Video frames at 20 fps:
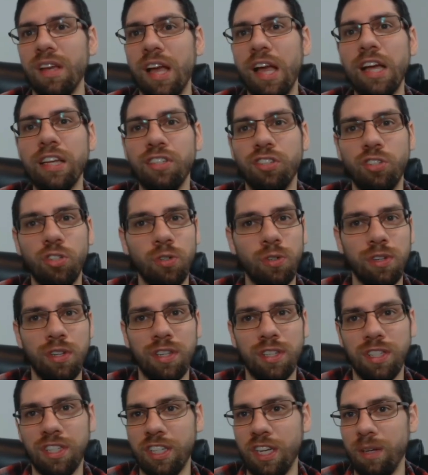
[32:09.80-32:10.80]
is doing
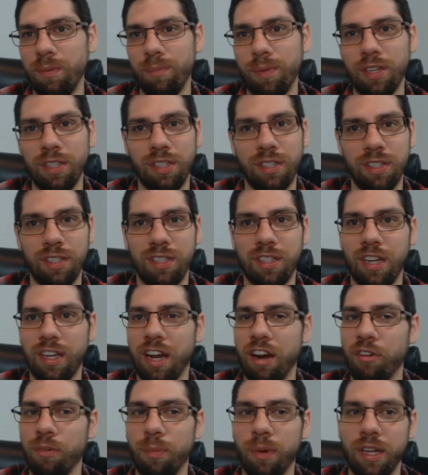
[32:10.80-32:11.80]
the same business that
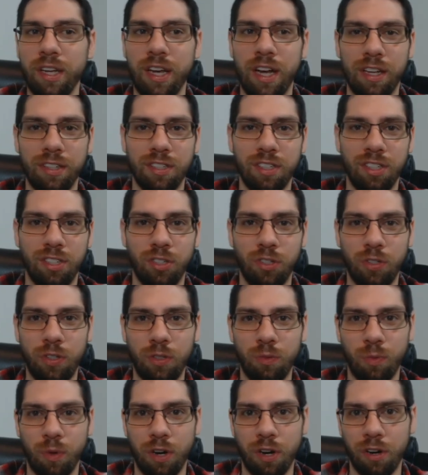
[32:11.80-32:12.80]
everybody else is
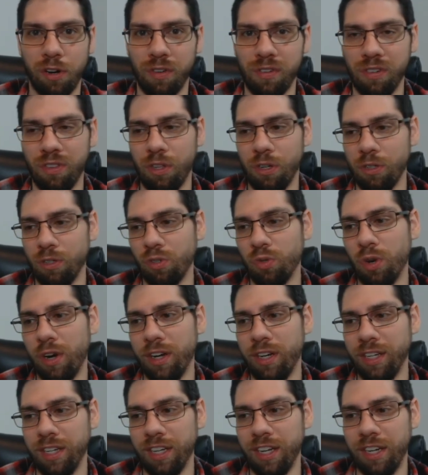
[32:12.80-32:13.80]
doing, where they're
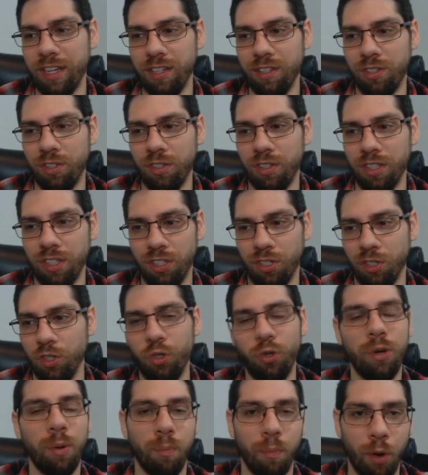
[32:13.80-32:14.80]
trying to get into these
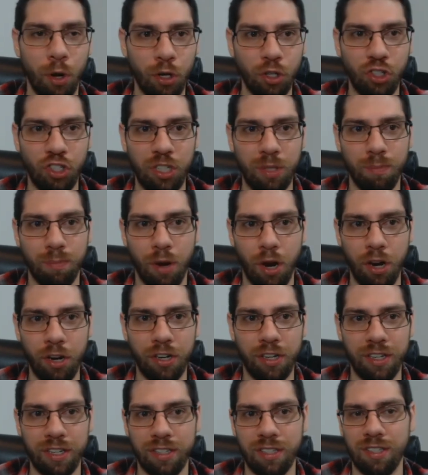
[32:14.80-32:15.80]
new emerging
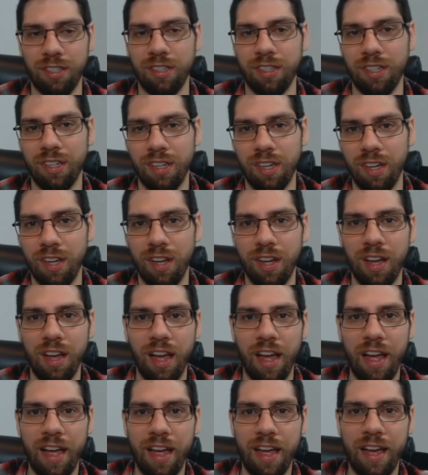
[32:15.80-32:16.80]
markets.
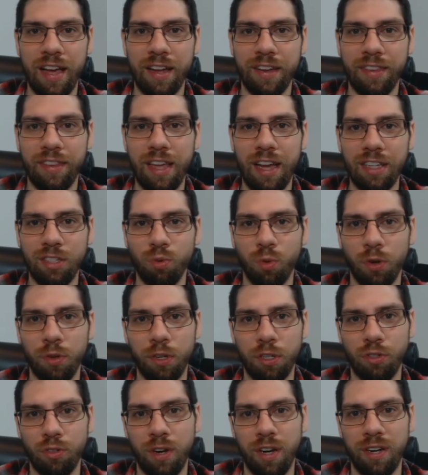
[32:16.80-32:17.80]
And that's where
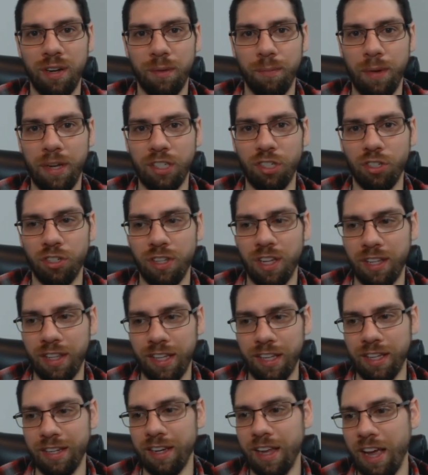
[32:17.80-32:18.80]
they're trying to make sure that
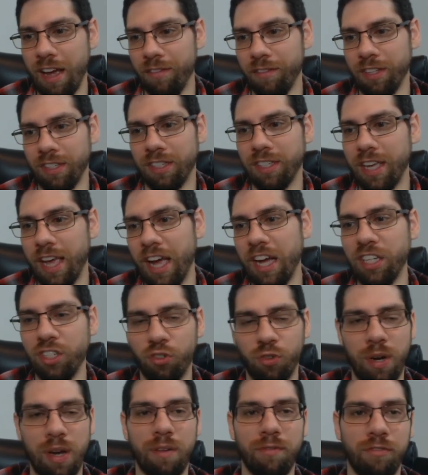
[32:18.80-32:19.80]
they can have this cash
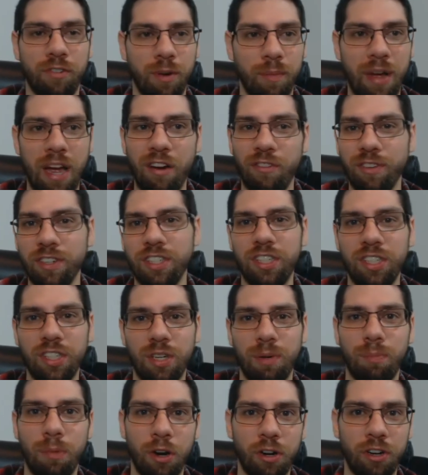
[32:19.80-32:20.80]
grab from every
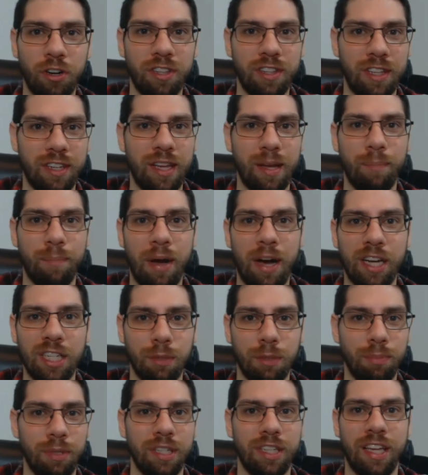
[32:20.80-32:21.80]
single market that they
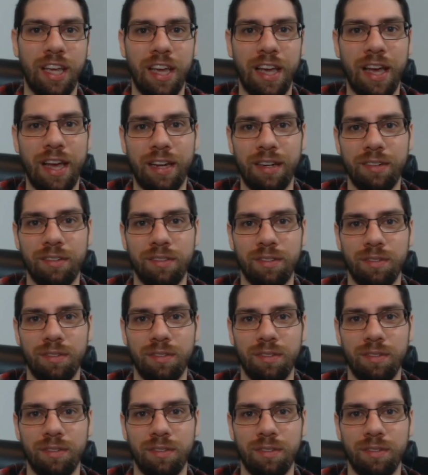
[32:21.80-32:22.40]
possibly can.